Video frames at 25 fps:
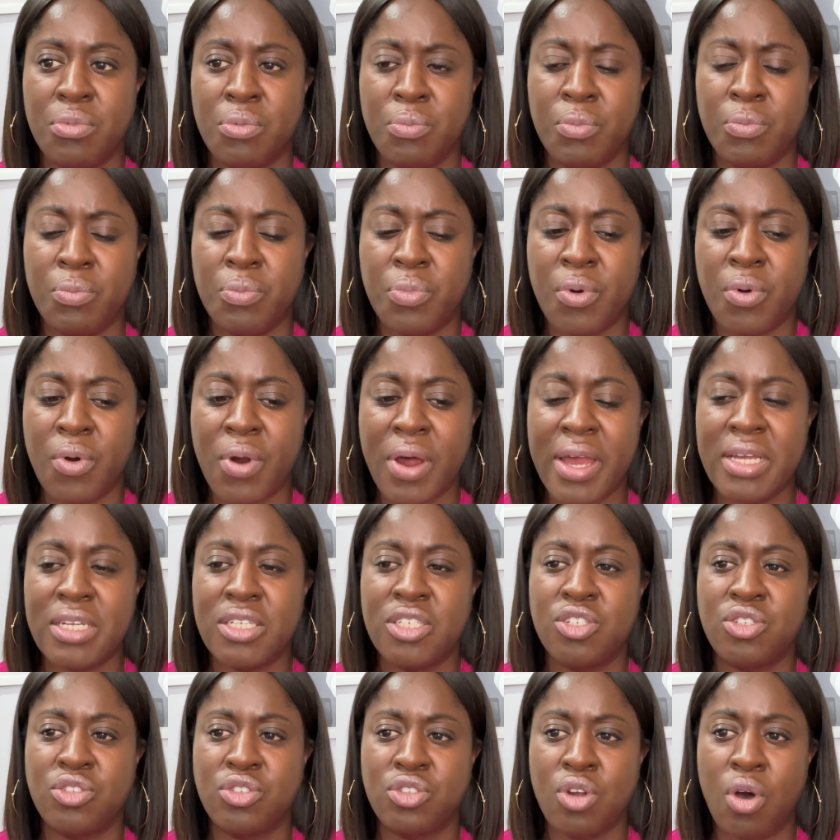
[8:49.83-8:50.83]
Brian
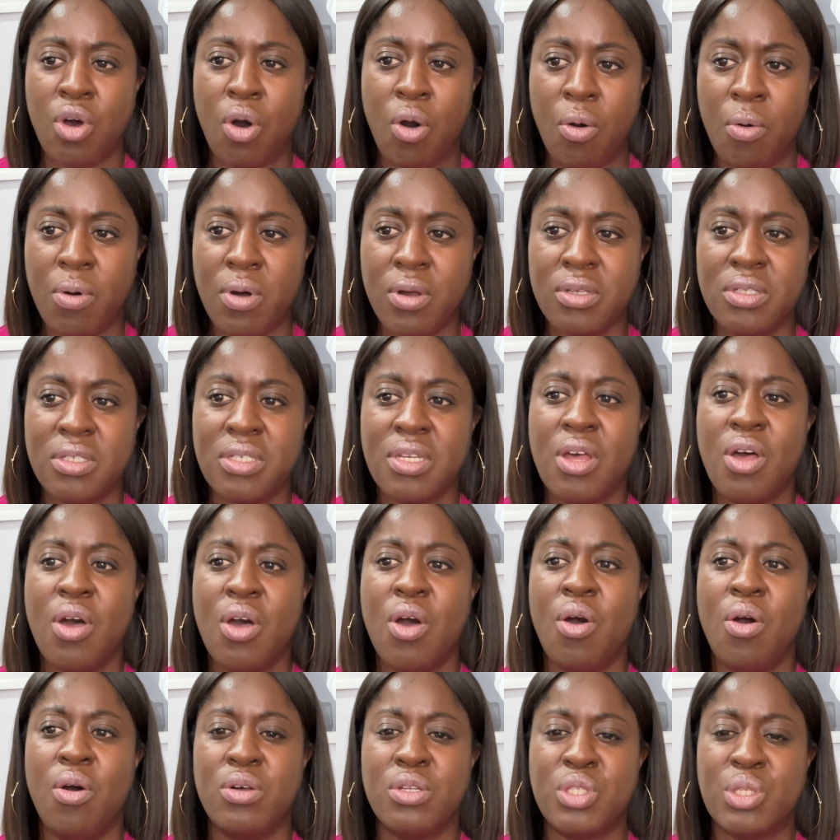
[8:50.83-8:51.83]
Towalt,
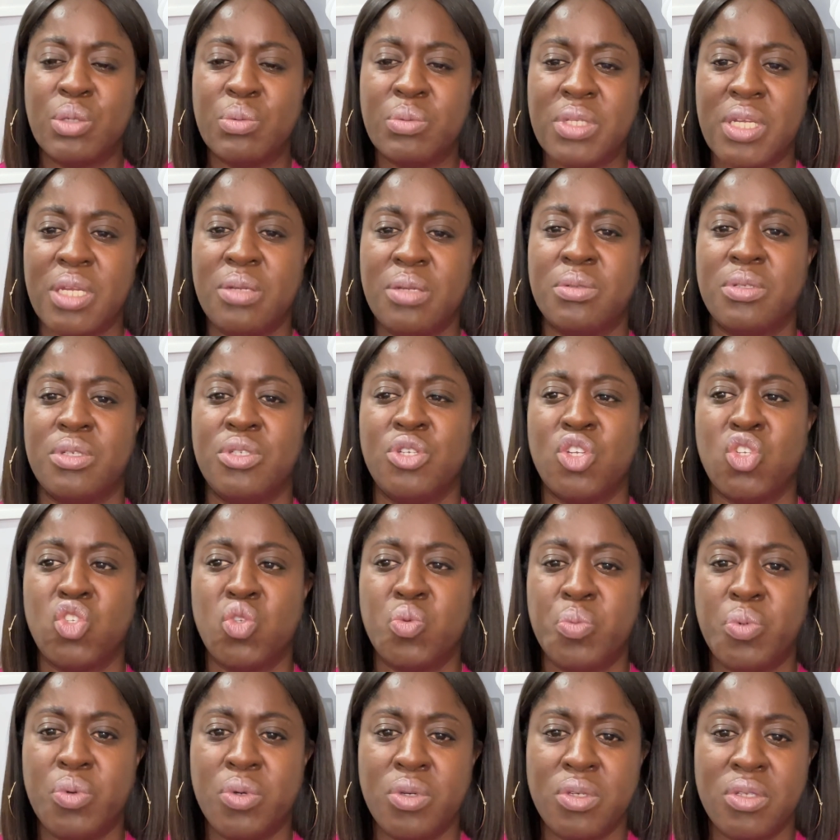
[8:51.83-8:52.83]
or sometimes
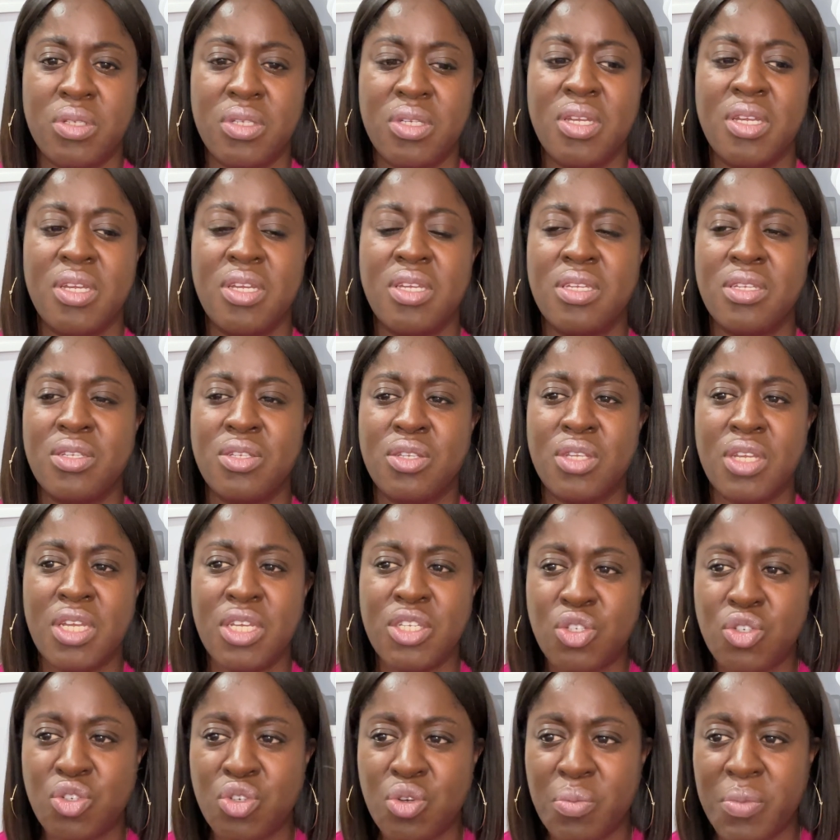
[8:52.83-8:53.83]
just put
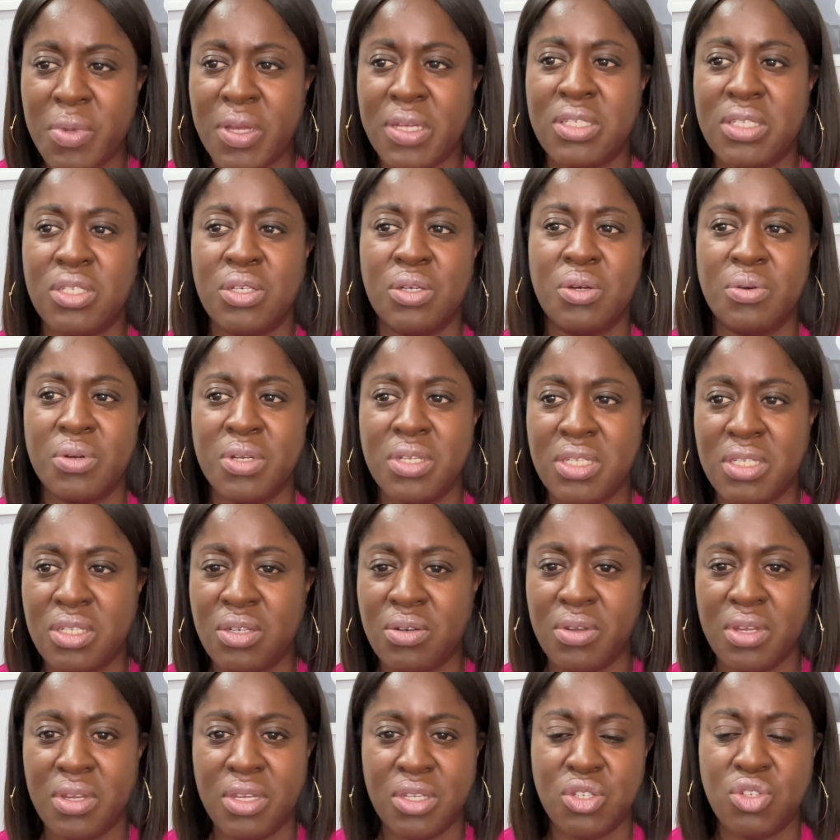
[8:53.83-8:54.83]
instrumental,
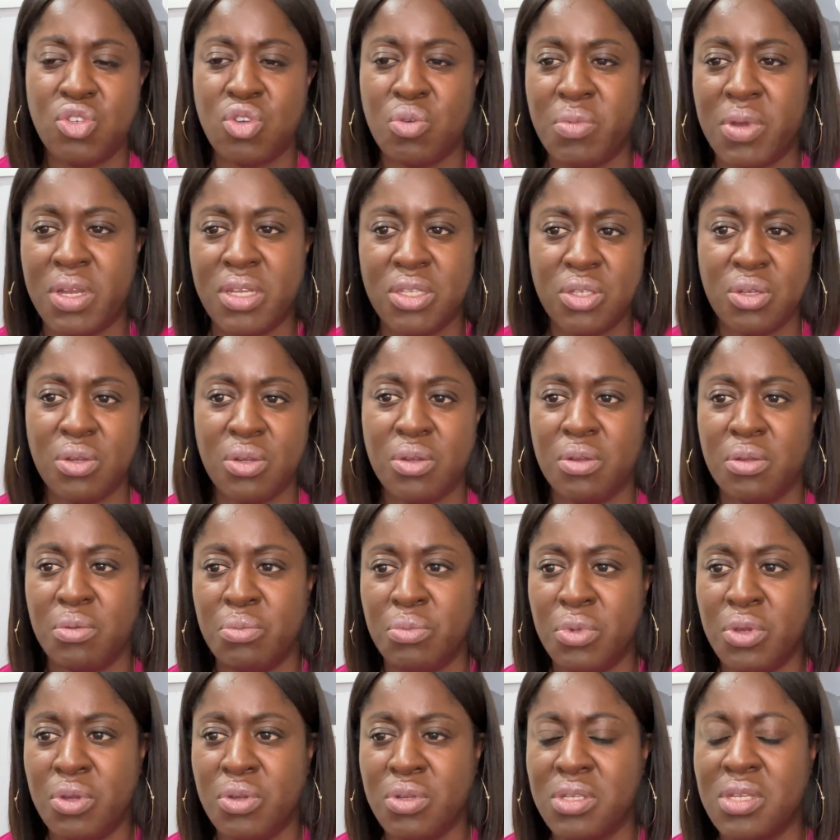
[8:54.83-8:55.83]
crystal instrumental
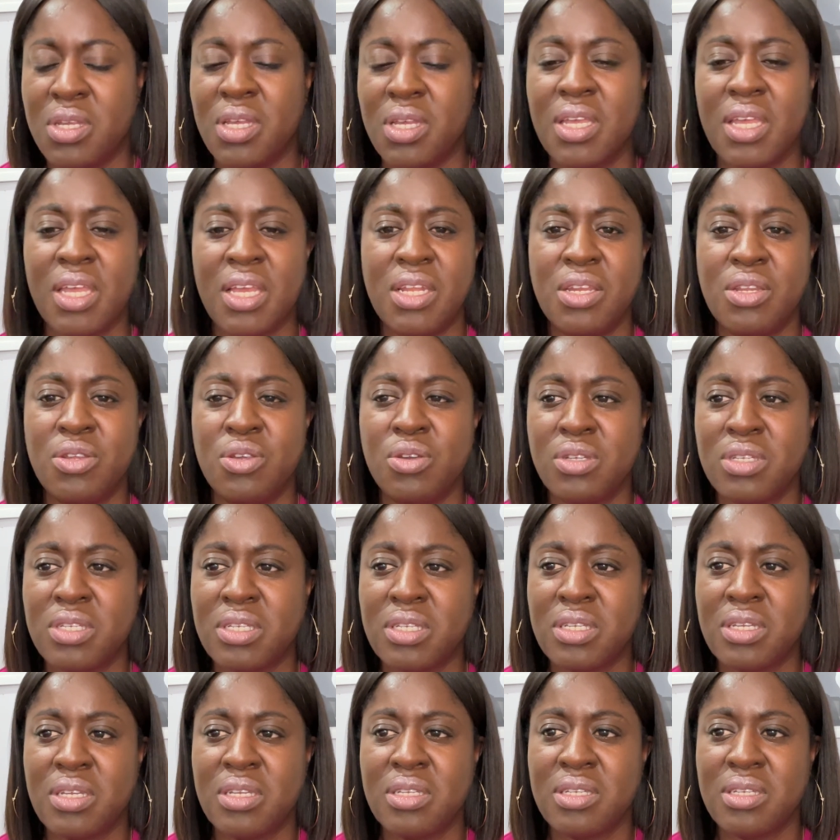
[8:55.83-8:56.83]
music, and
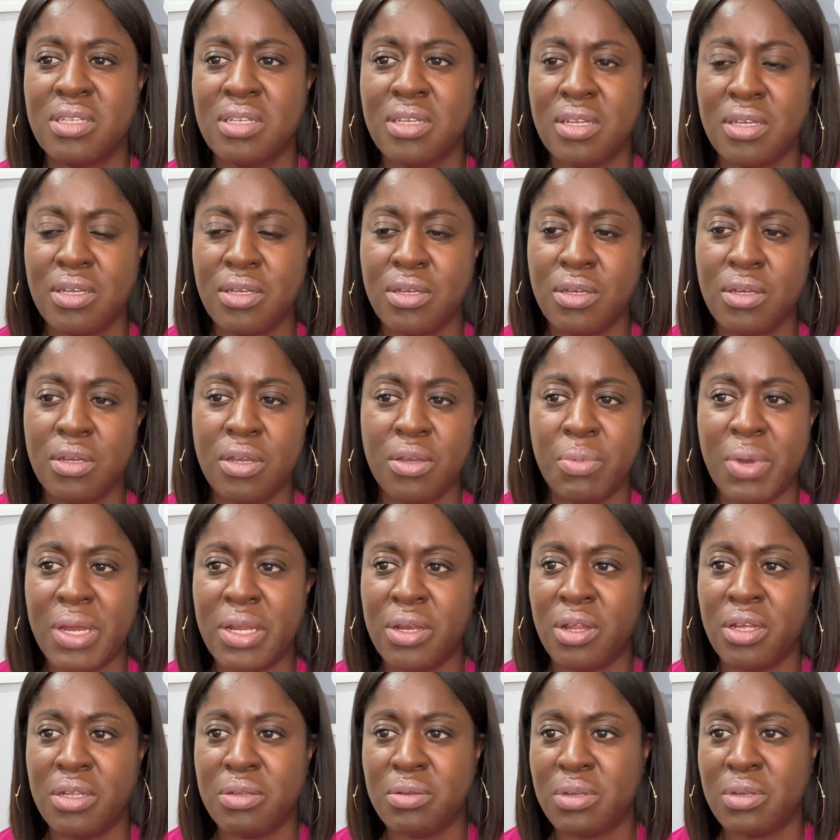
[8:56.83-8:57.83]
just, you might
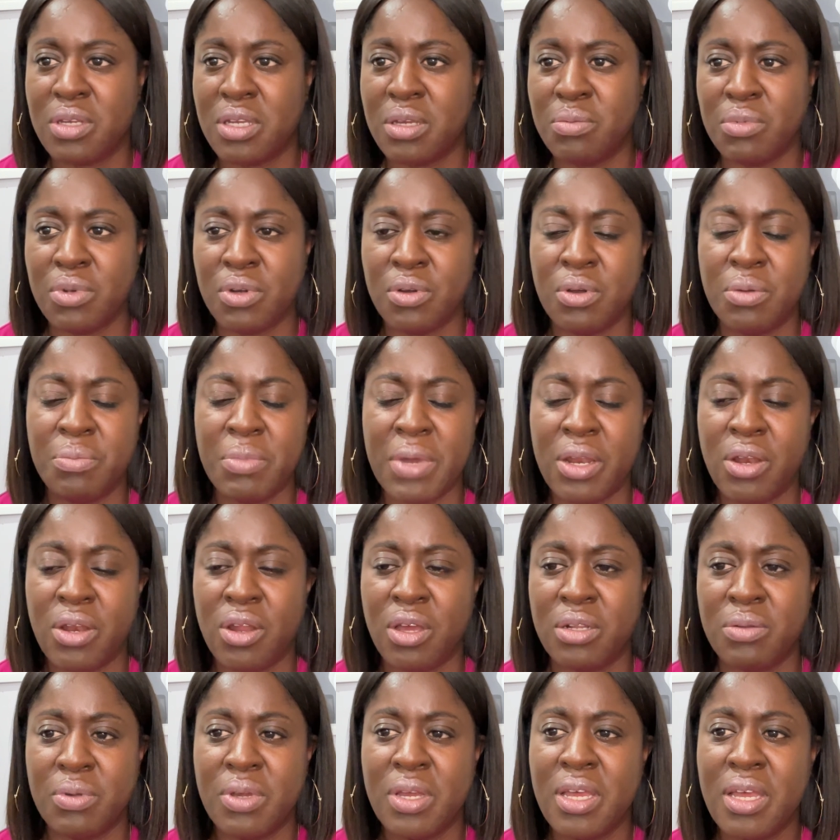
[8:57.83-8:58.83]

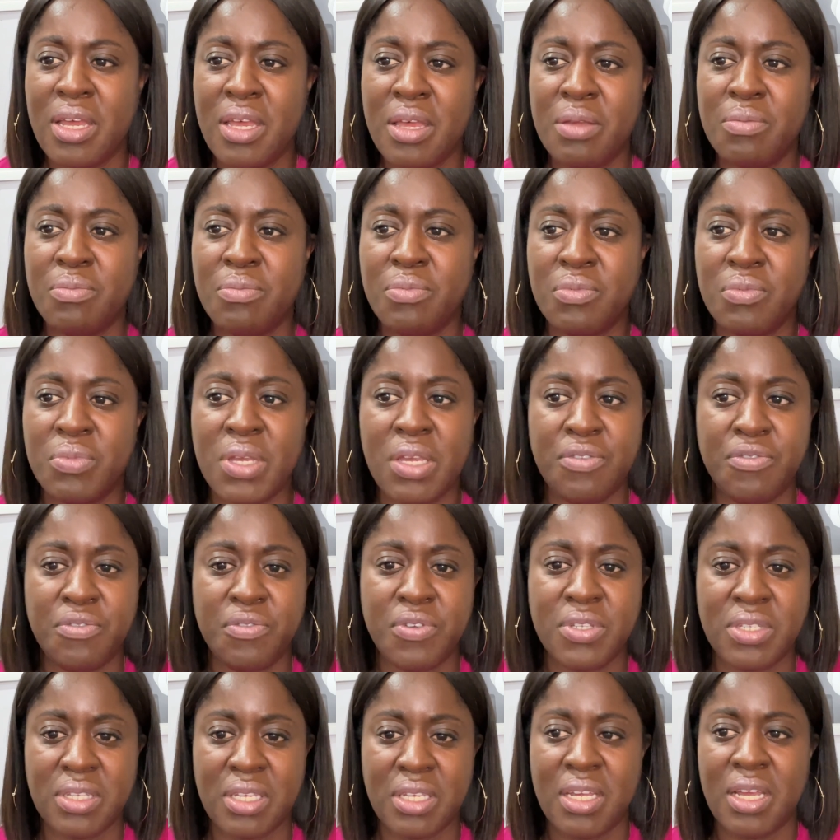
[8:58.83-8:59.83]
not be
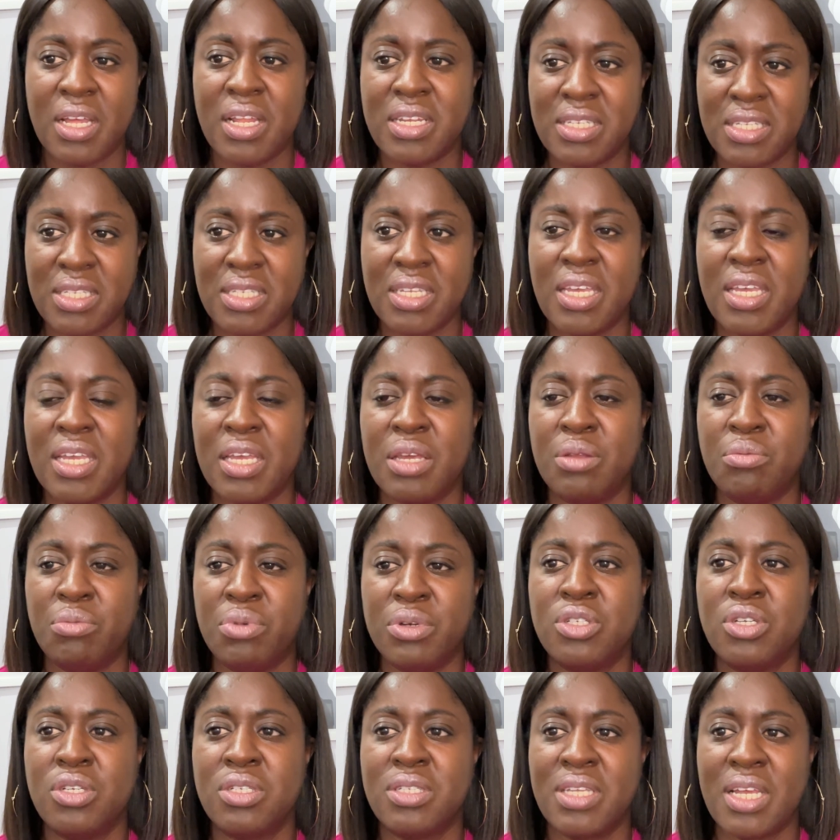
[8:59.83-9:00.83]
physically singing,
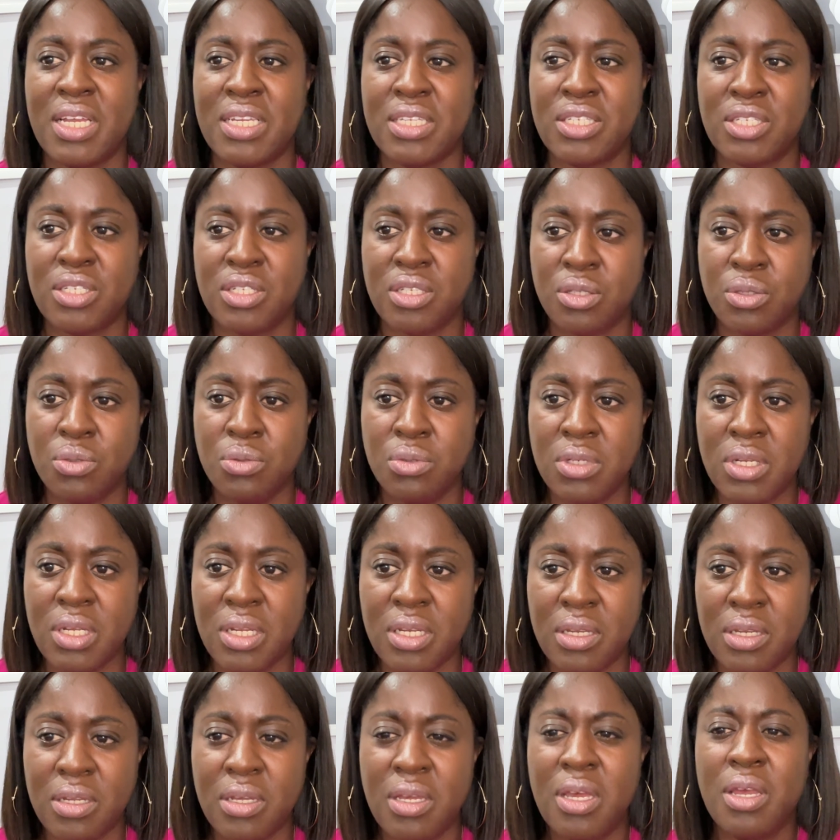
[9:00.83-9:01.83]
but just that
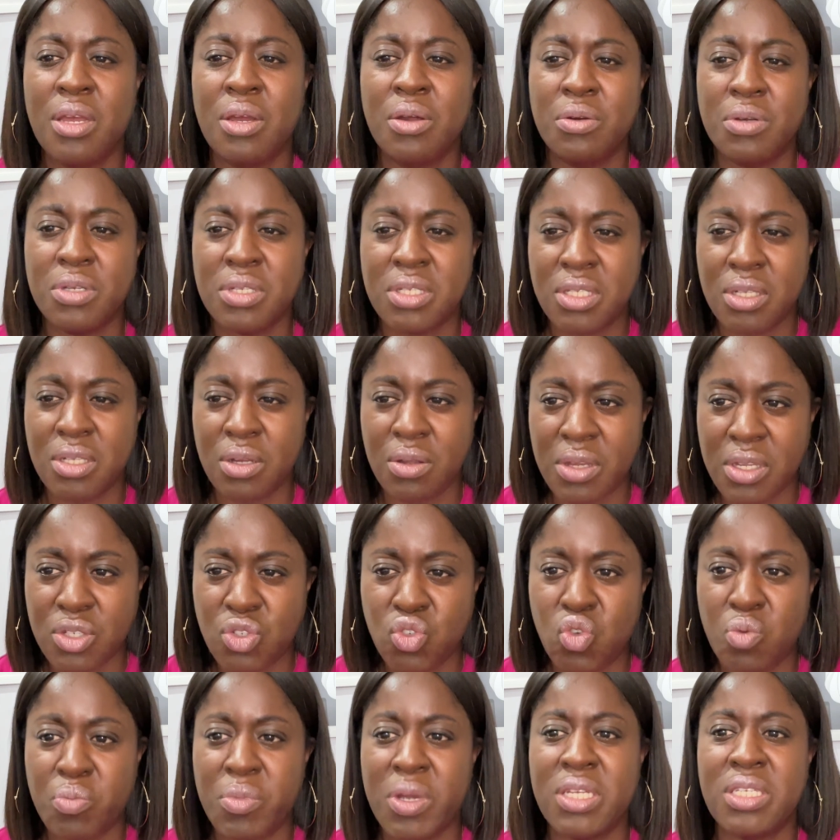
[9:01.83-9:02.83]
soothing crystal
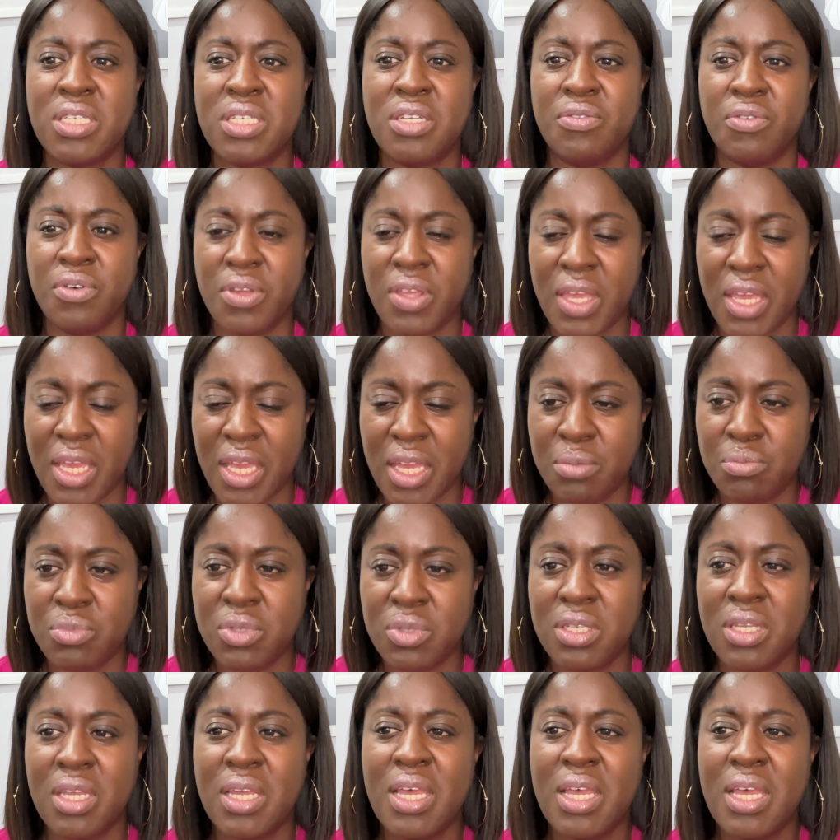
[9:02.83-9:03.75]
instrumental hymns,